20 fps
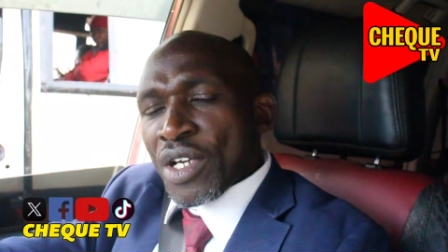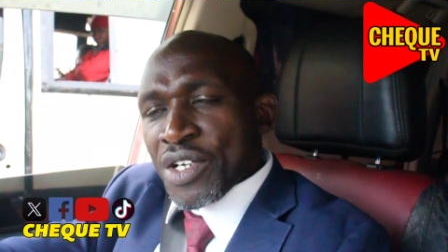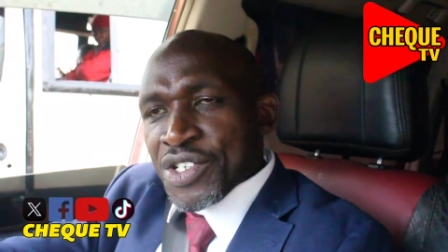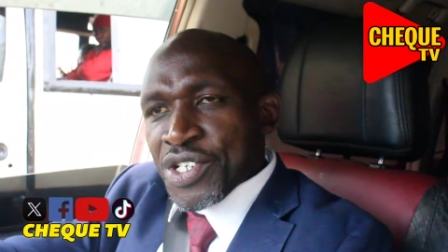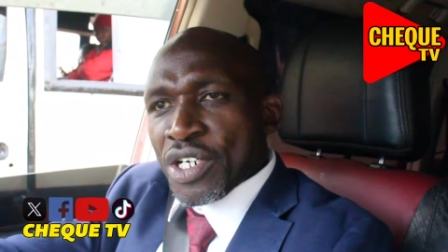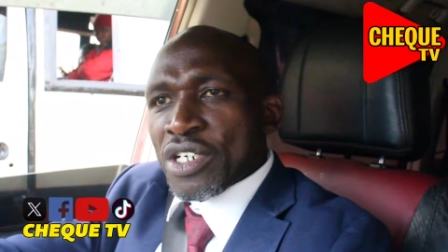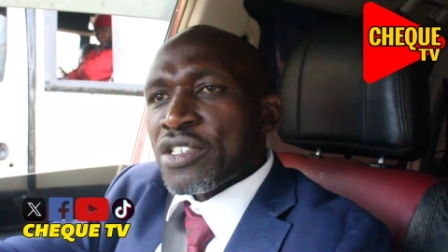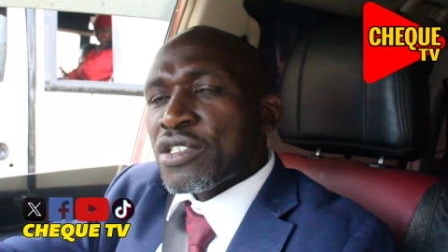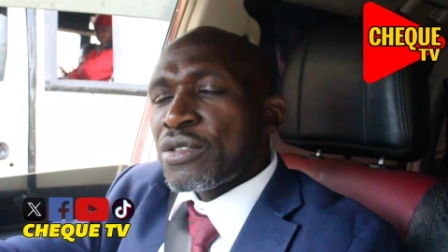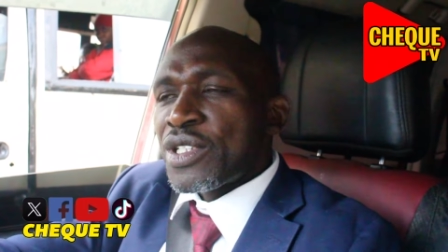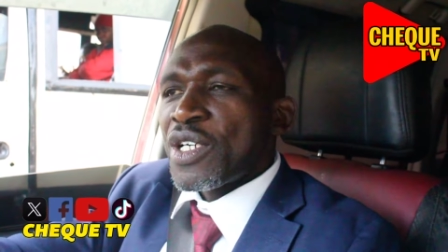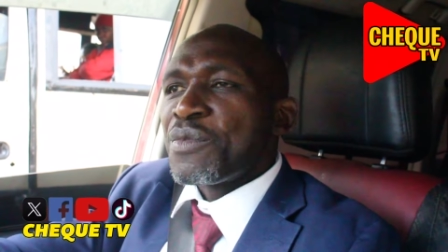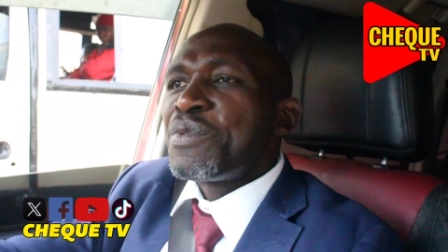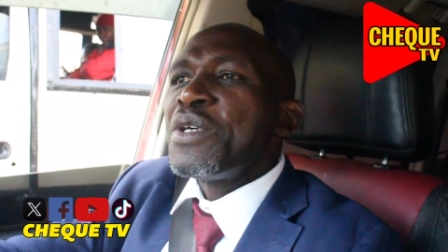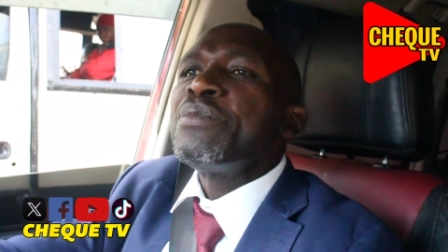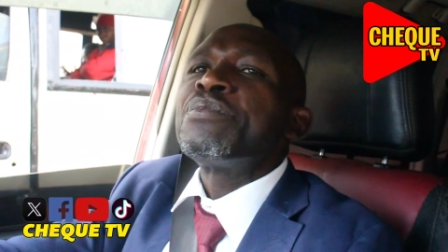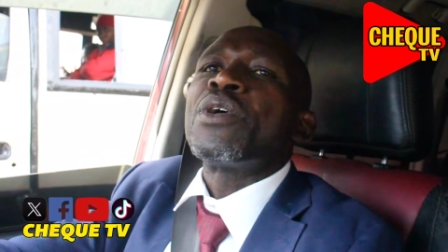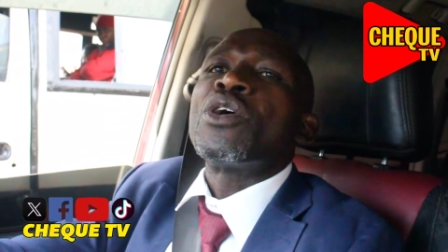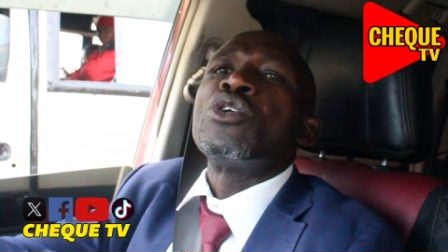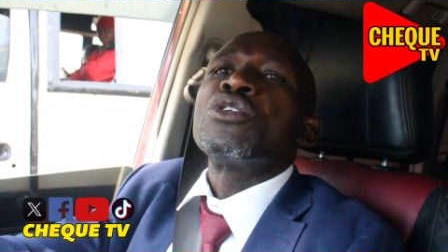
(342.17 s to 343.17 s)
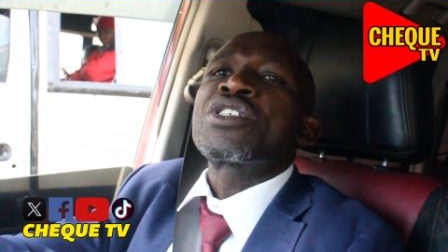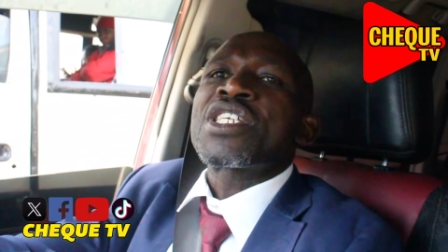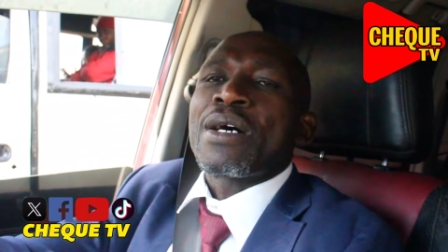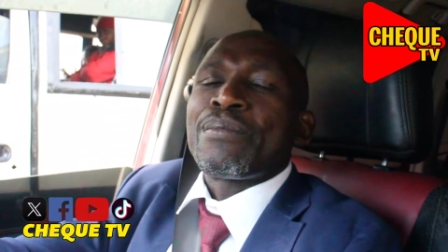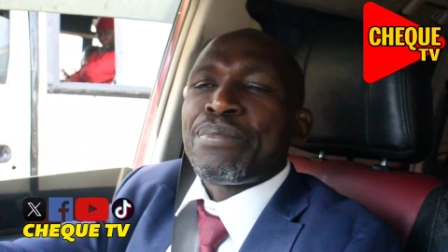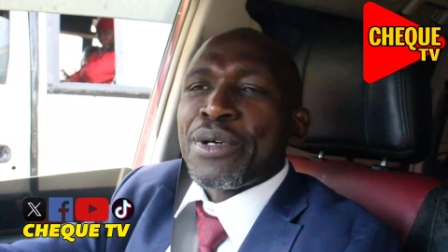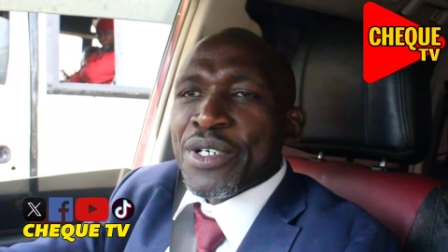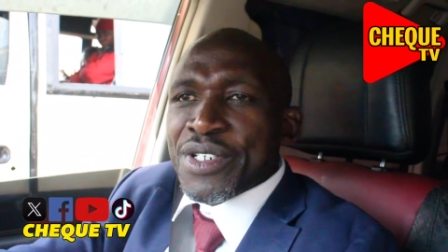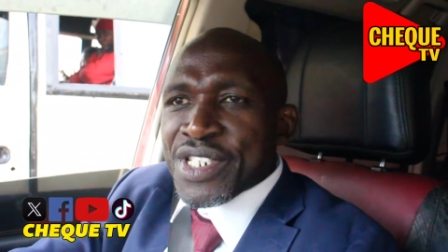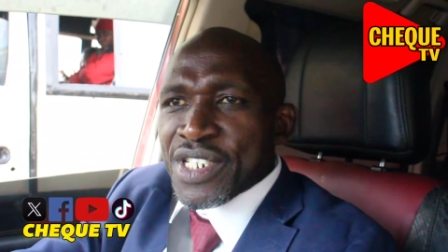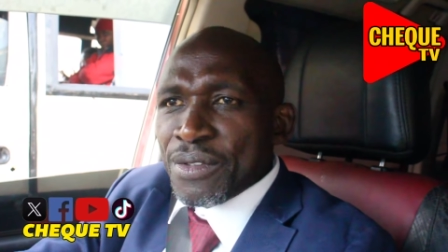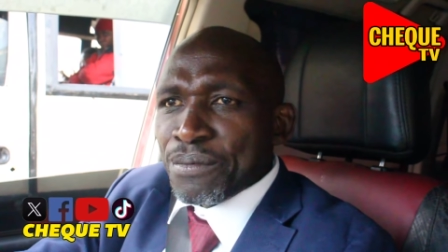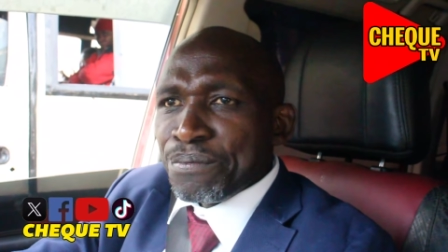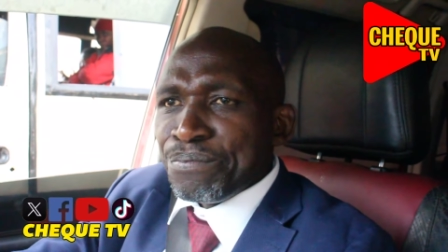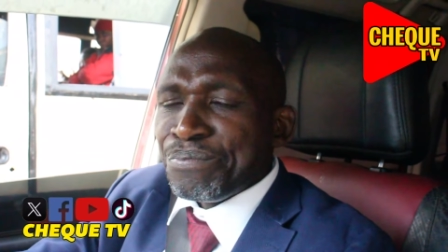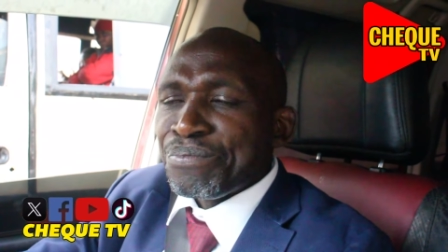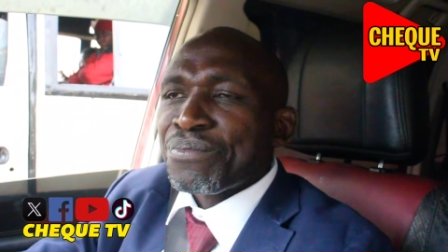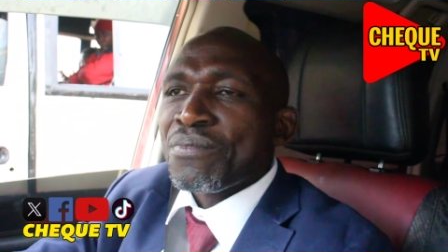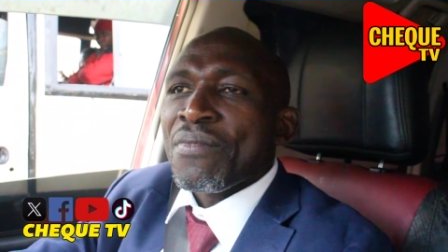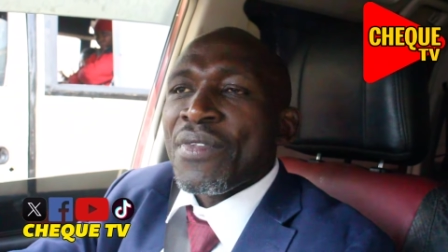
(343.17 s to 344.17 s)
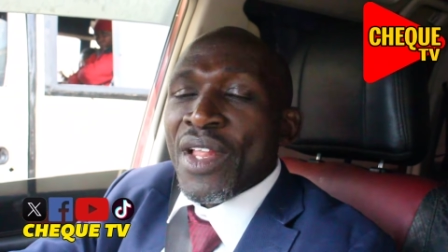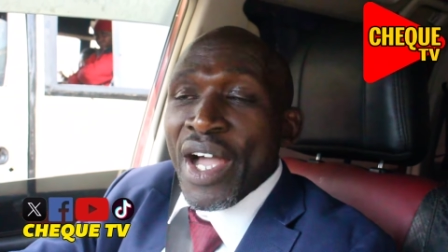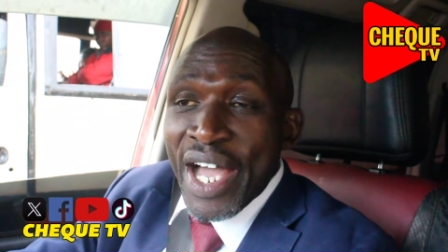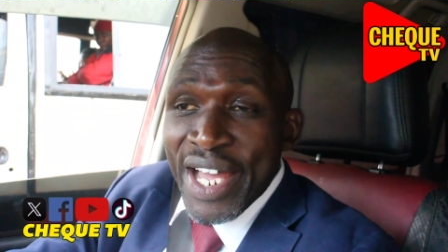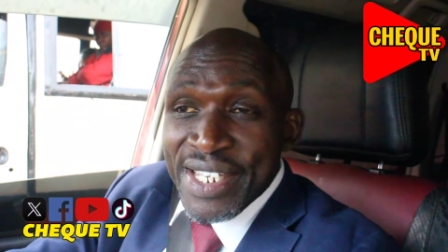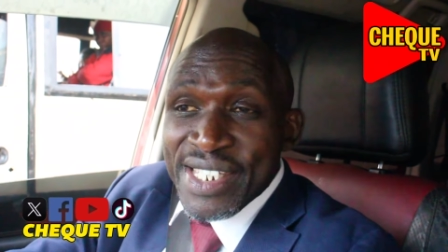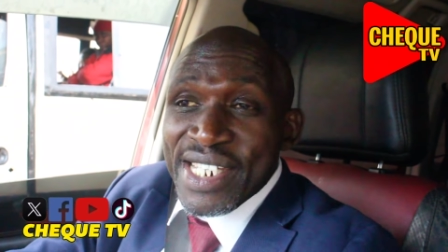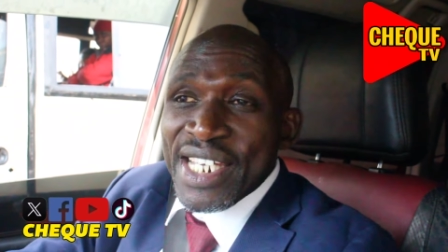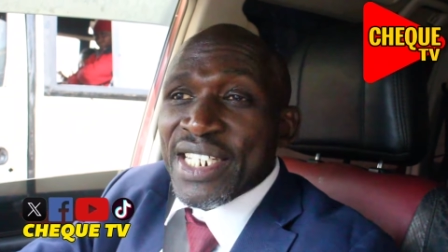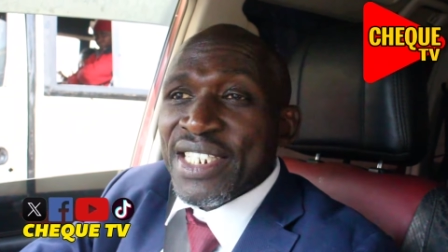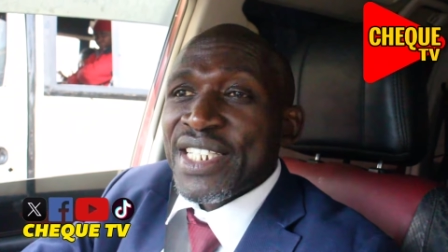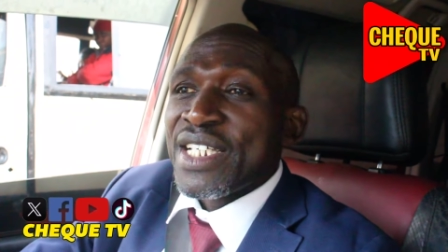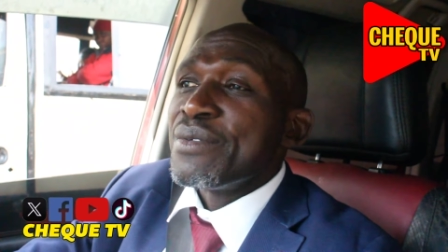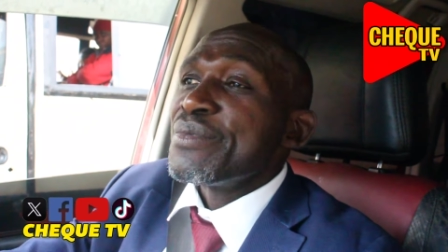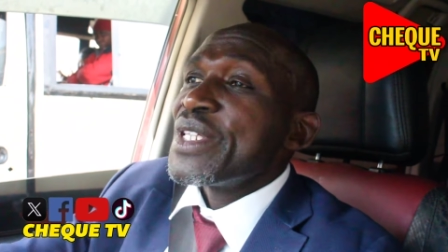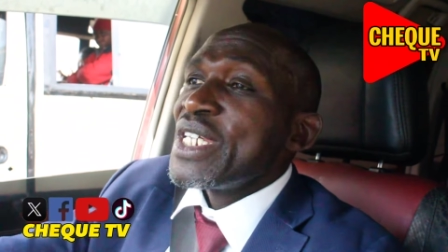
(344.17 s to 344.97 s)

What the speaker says: talk to the people who support him, and tell them,